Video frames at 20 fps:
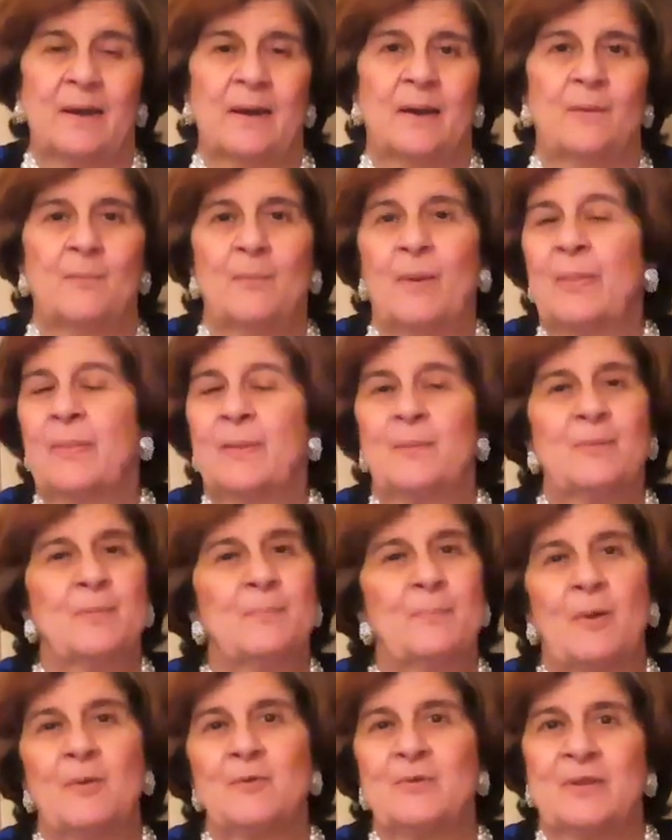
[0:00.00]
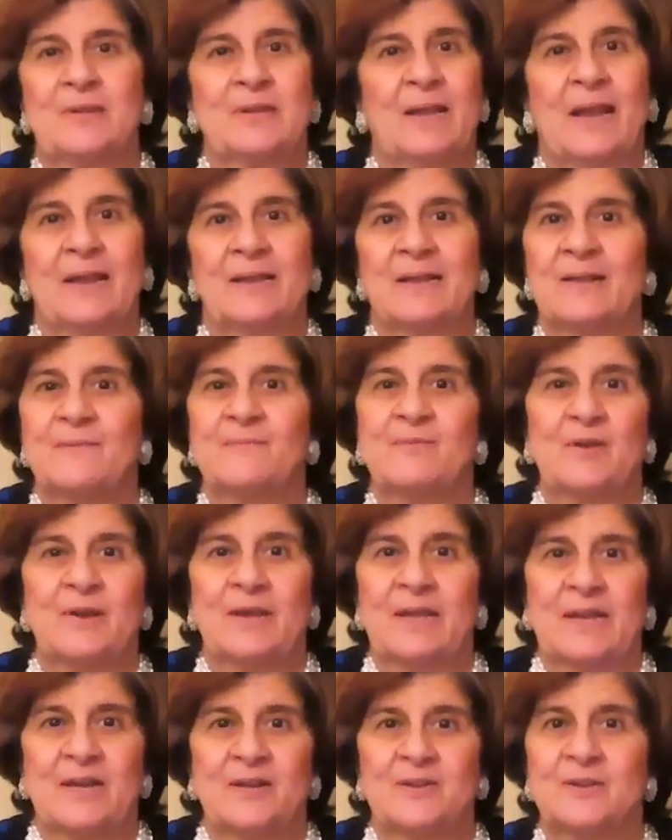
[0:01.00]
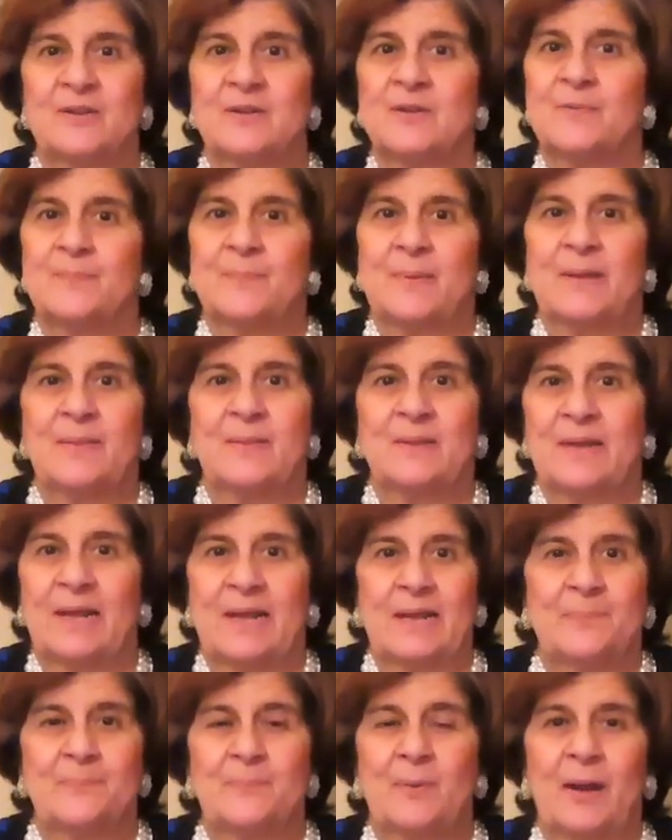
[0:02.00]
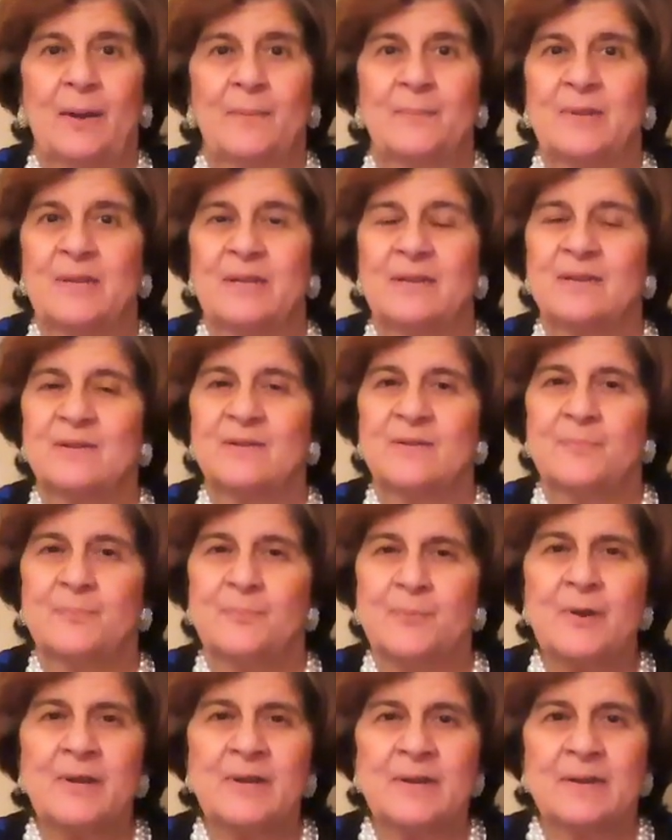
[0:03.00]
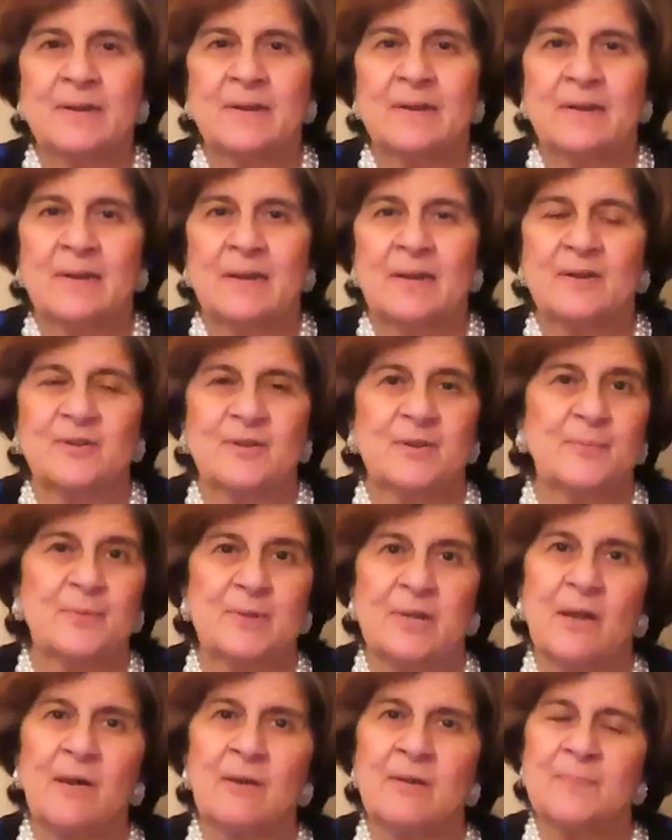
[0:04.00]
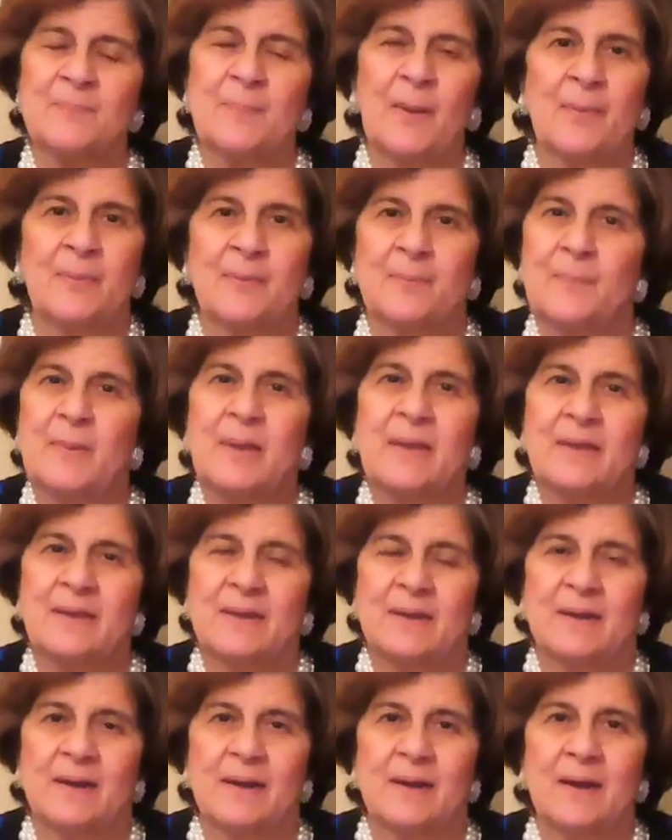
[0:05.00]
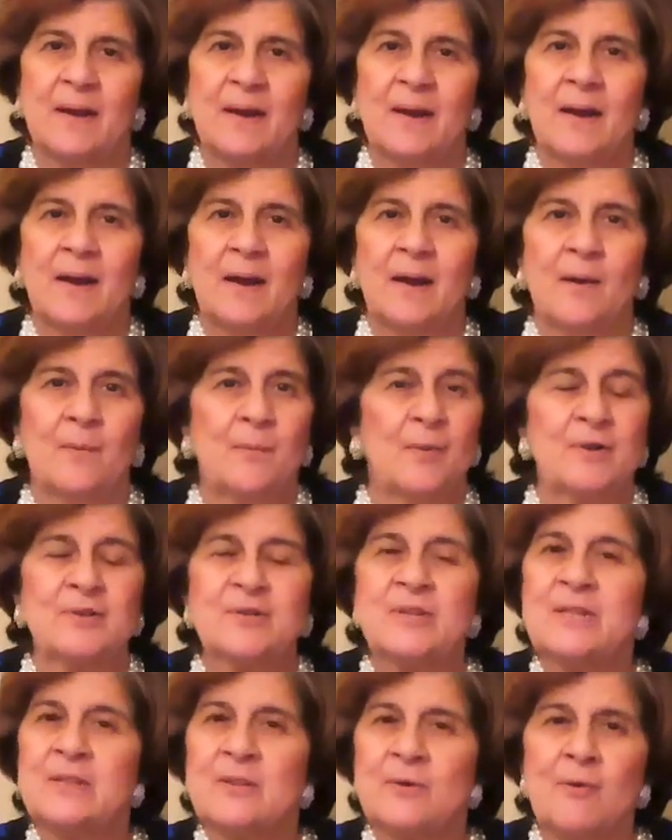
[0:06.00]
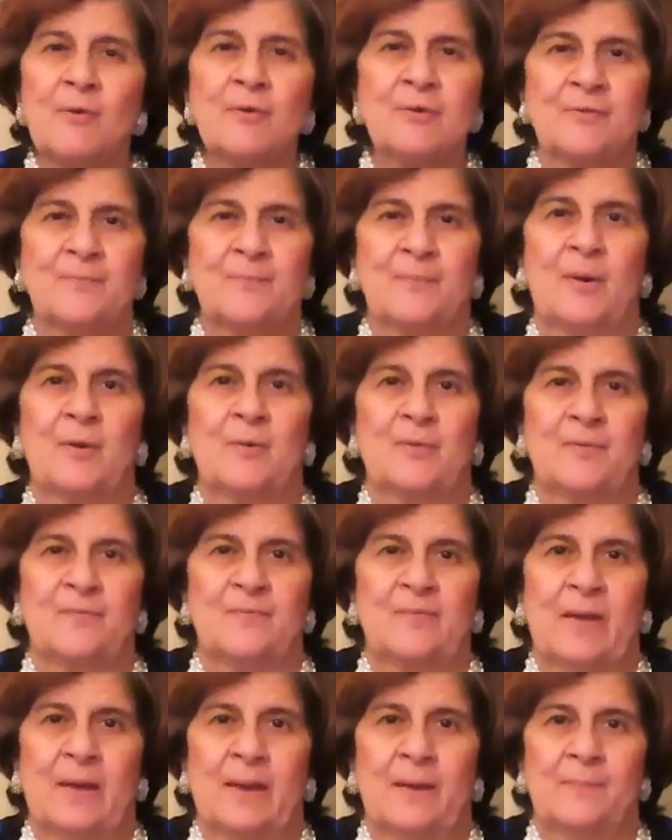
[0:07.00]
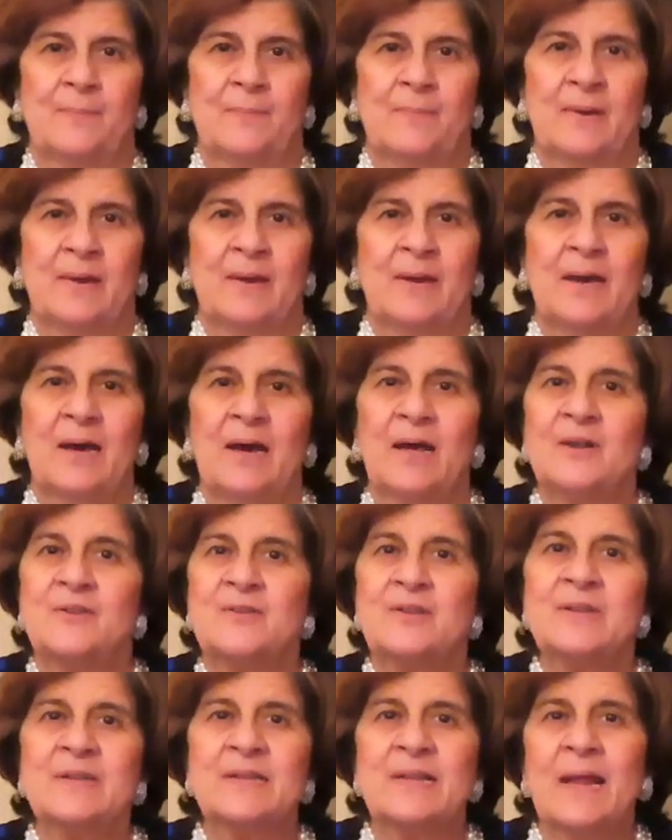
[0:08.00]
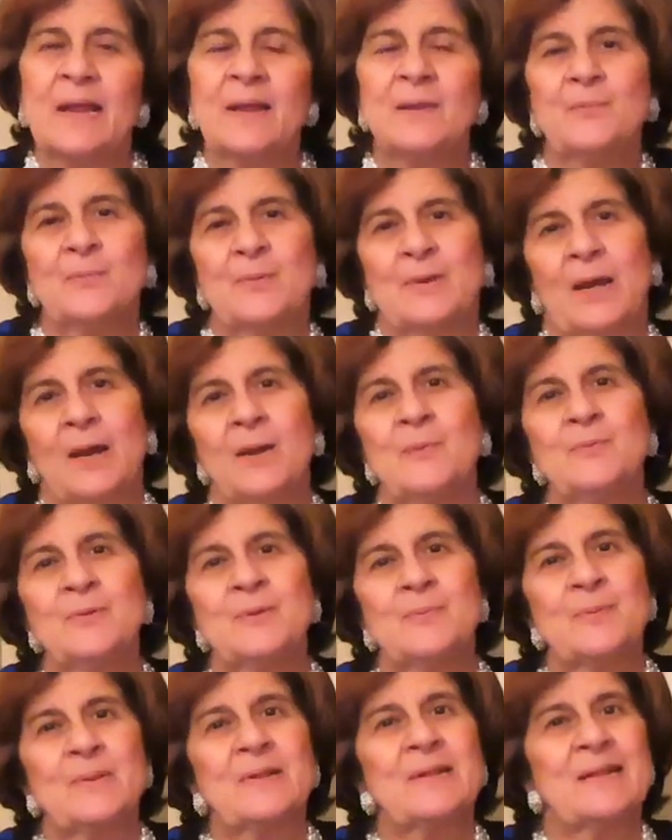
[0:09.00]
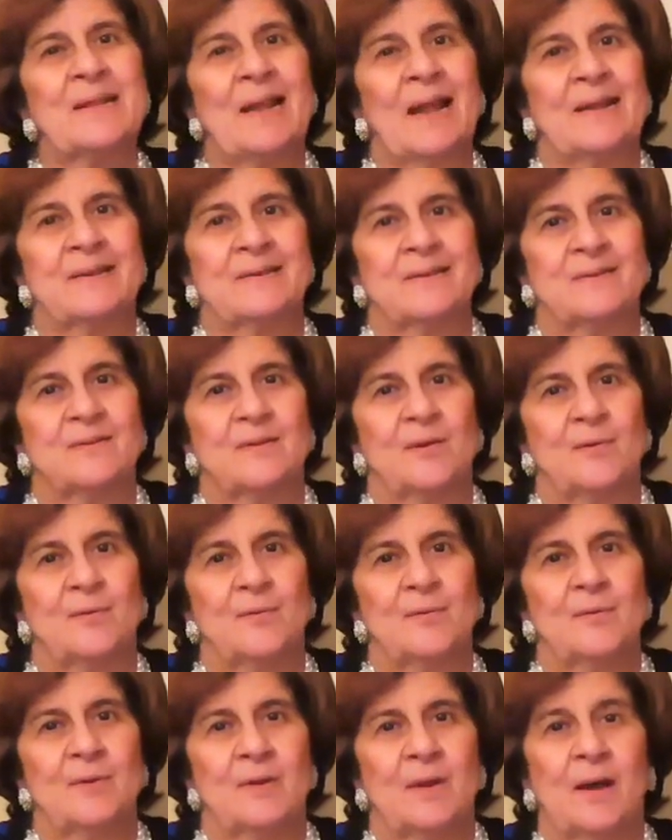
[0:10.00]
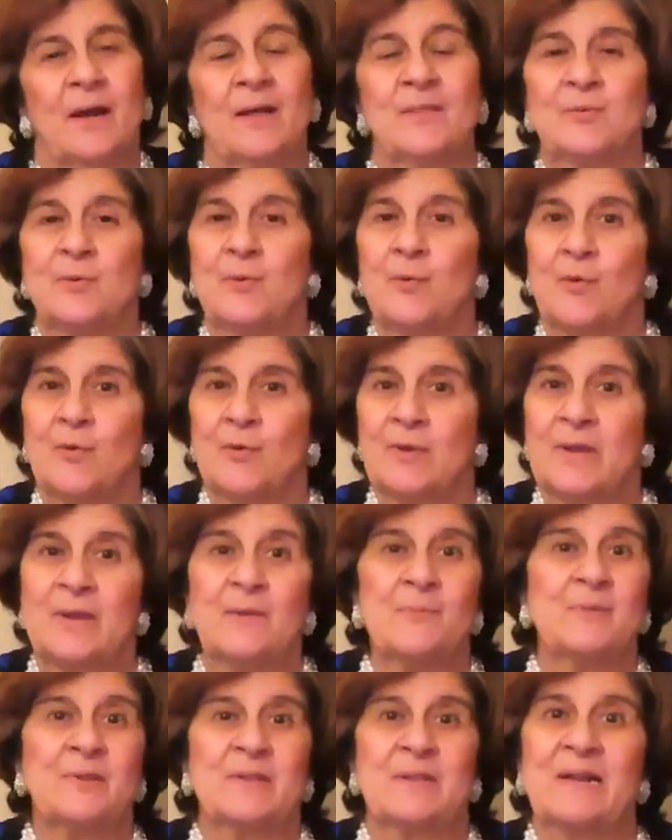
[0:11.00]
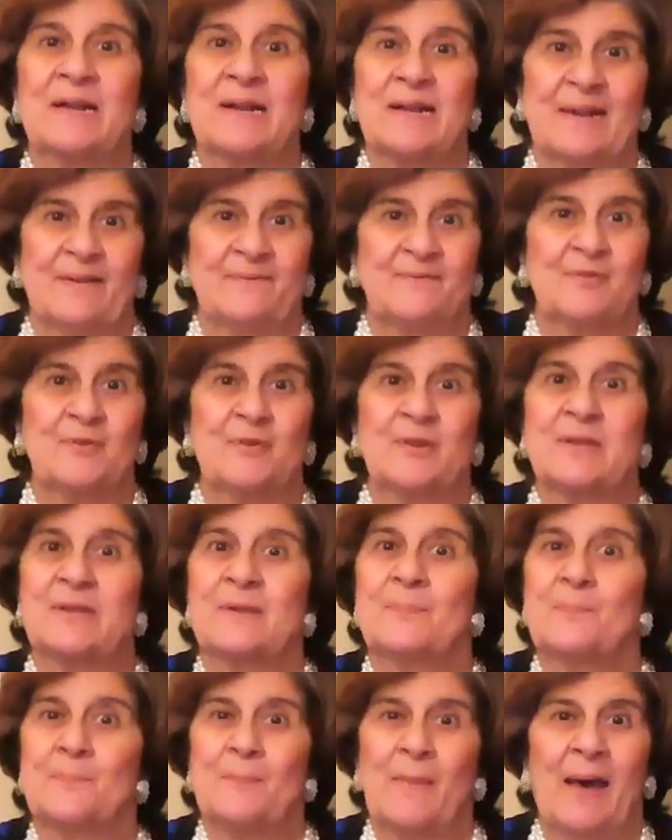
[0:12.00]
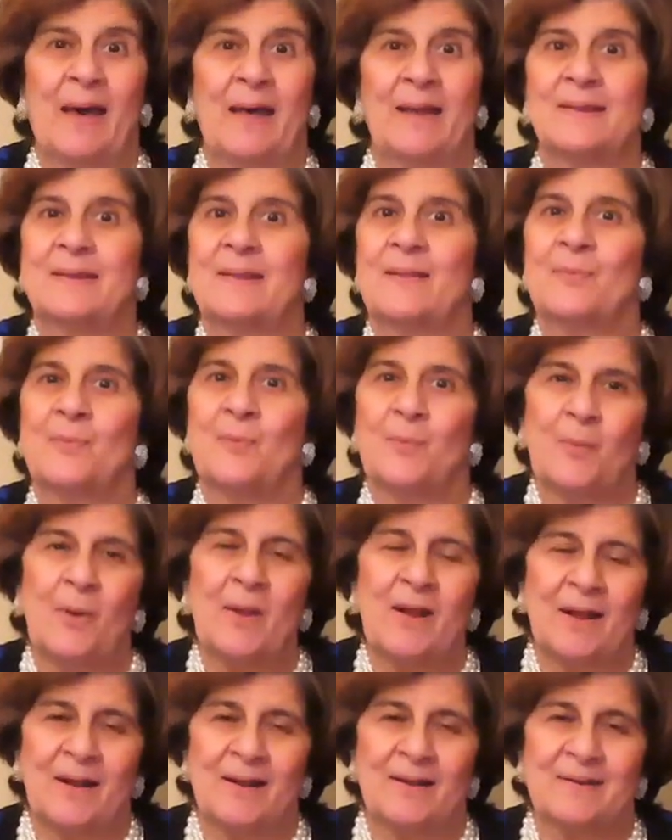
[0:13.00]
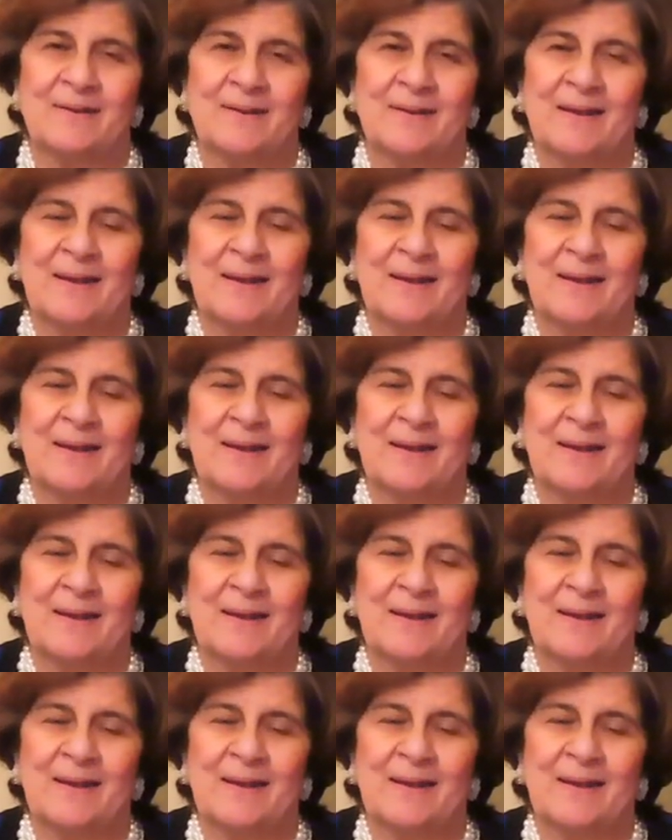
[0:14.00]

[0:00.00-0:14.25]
when they were both standing for election to be the next Prime Minister of Britain. And she was asked by the media what she thought of both of them. And she said, when I was with Gladstone, I thought he was the cleverest man in the world.